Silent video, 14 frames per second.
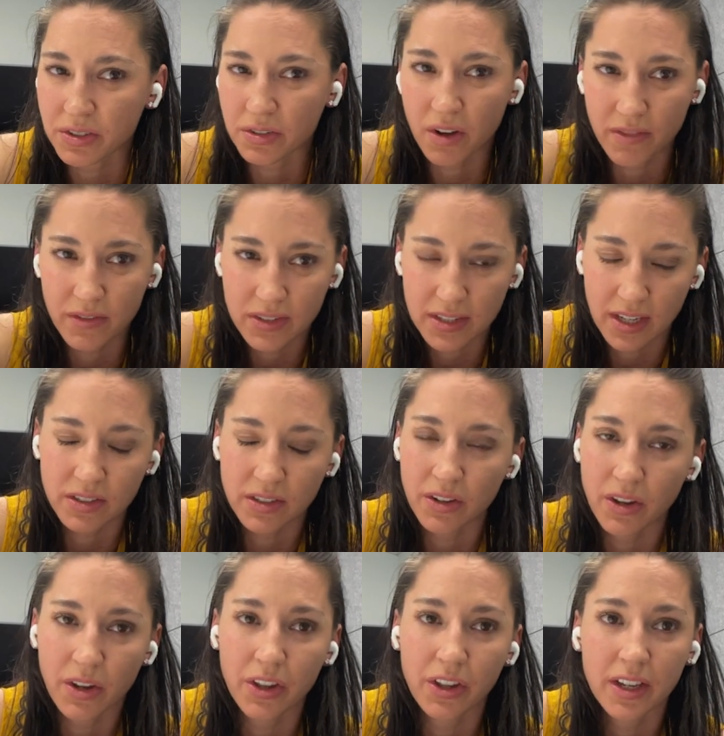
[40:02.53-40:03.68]
crucial
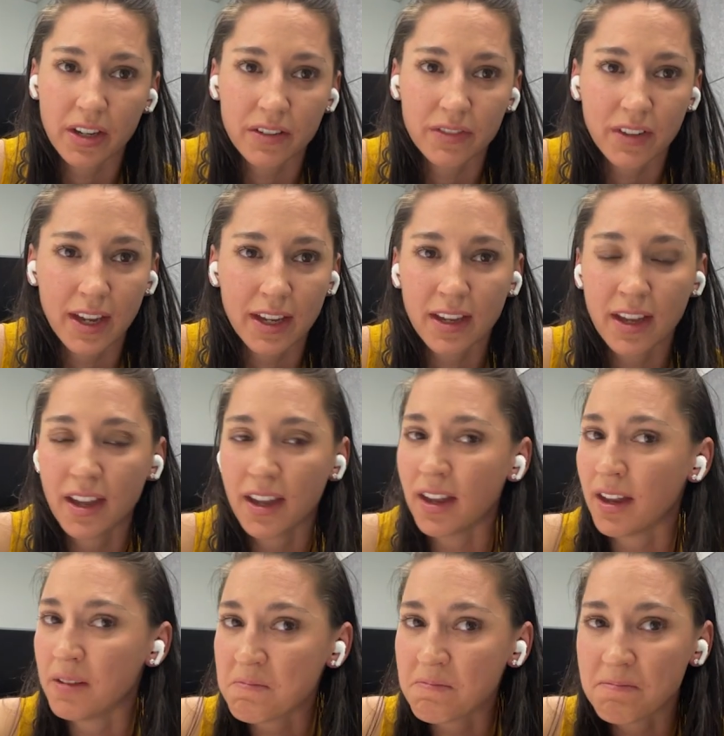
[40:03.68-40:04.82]
conversation earlier of like,
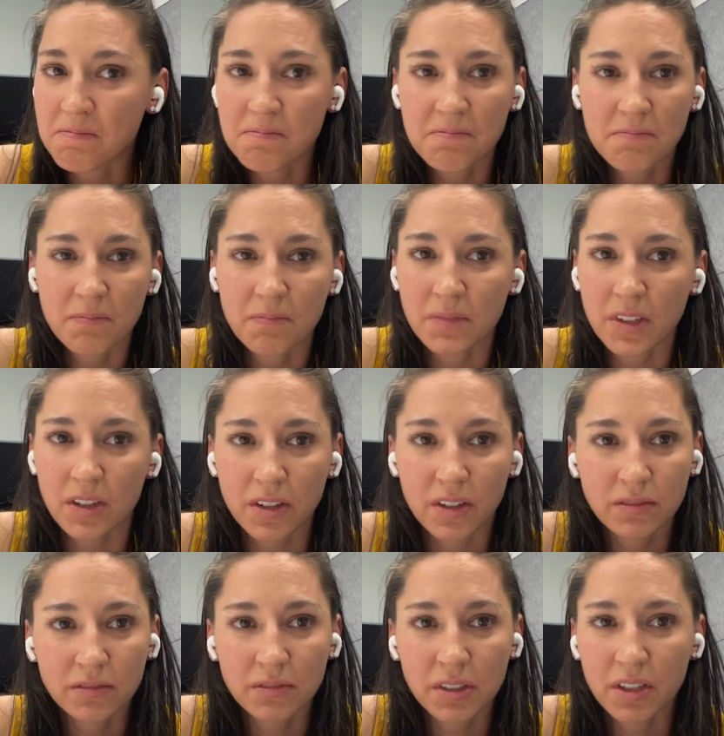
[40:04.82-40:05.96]
you
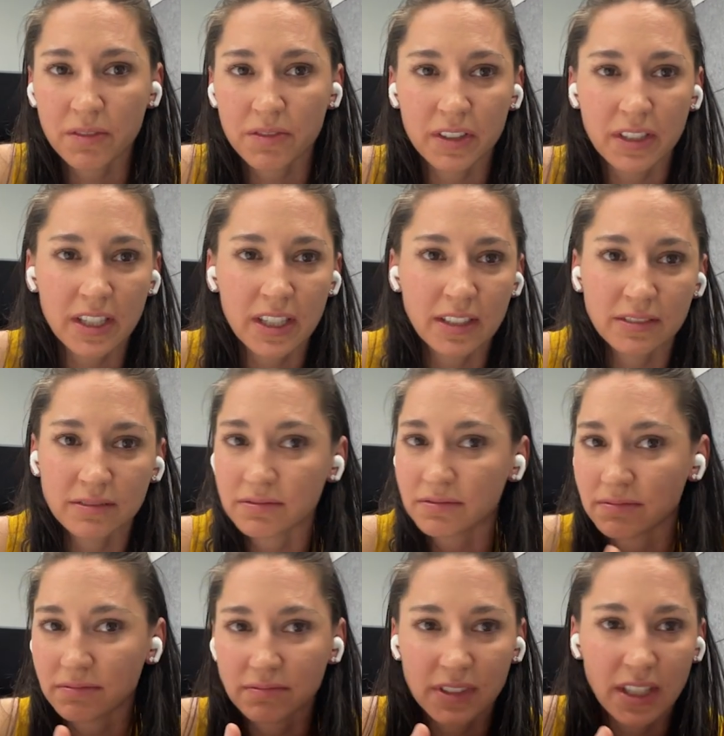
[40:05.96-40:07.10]
know, we're not filling
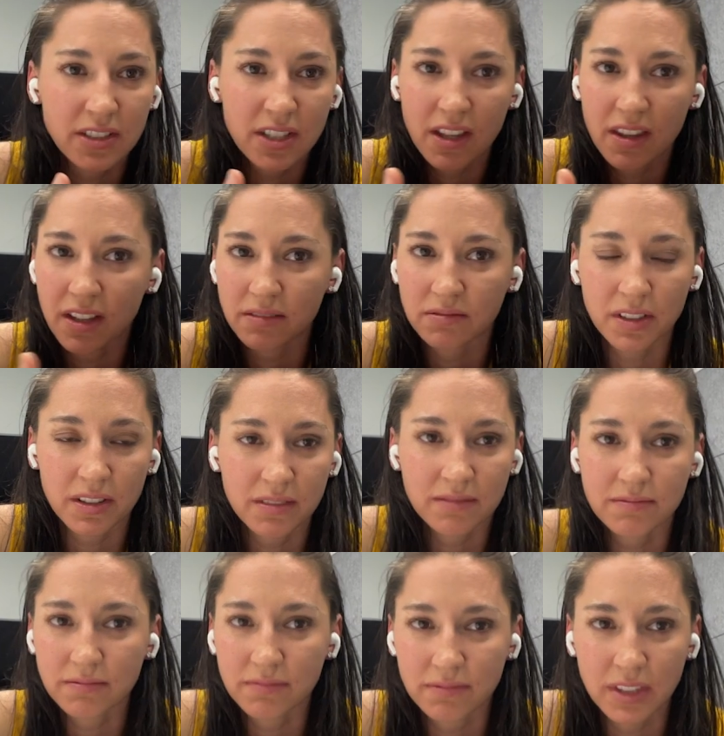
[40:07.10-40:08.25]
each other with,
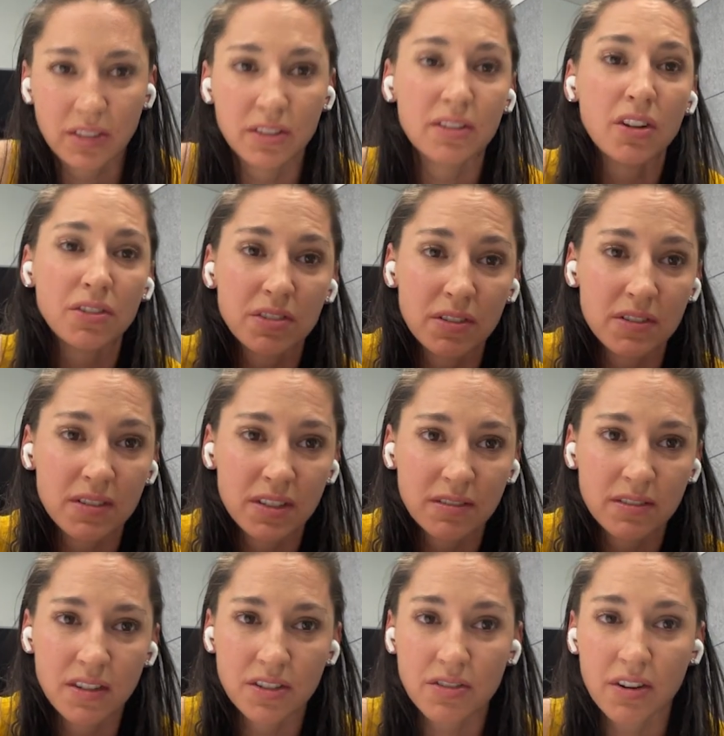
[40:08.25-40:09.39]
not to use
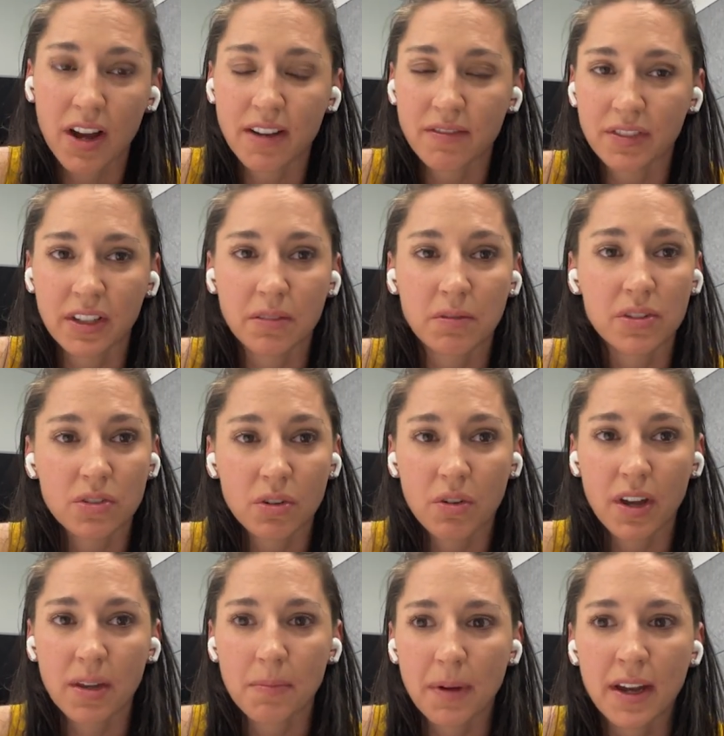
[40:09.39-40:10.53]
the, the trite filling with
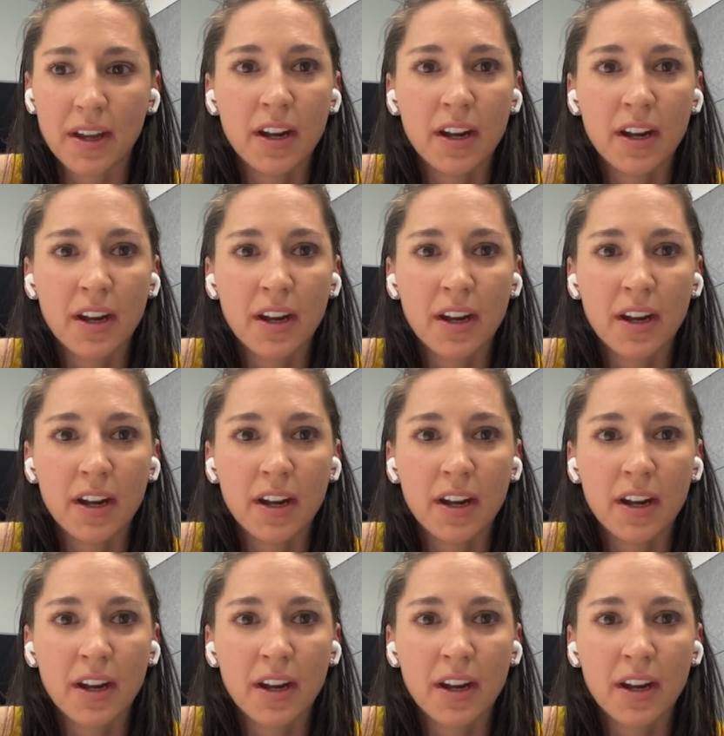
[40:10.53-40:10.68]
joy,